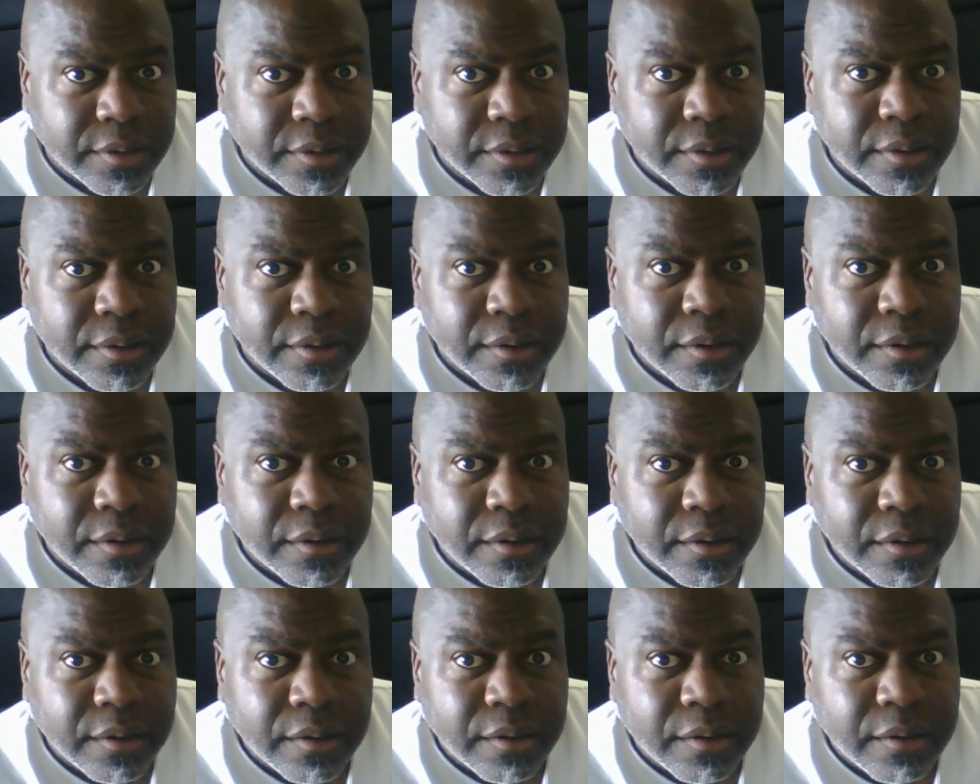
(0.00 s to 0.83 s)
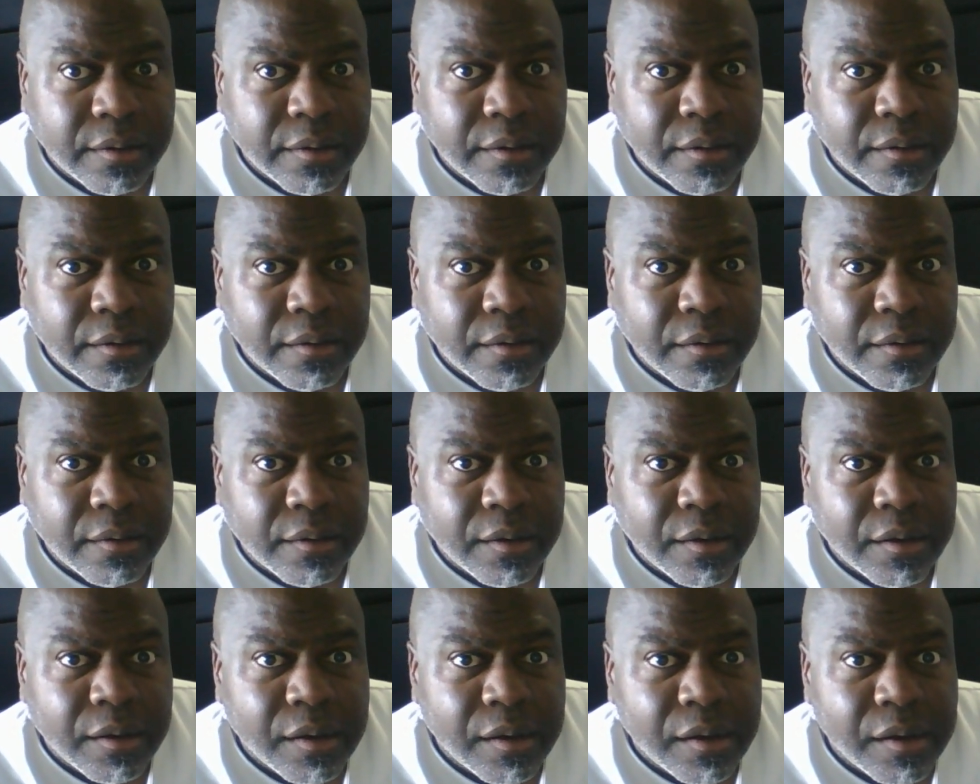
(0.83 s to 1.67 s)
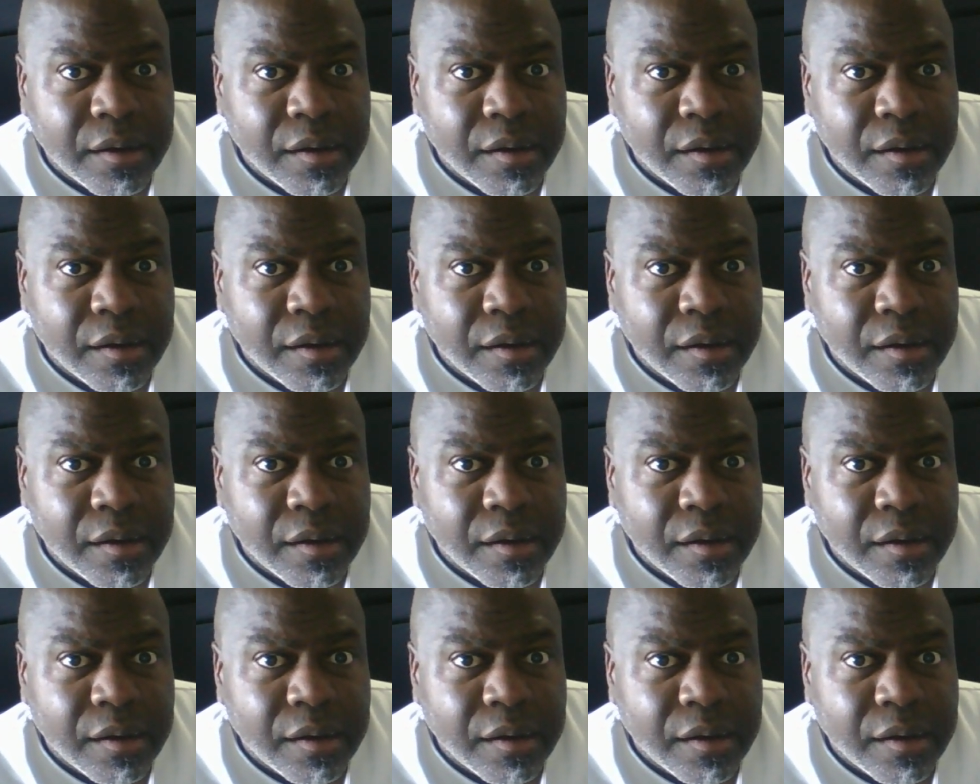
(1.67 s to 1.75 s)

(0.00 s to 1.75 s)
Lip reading: Nothing is said.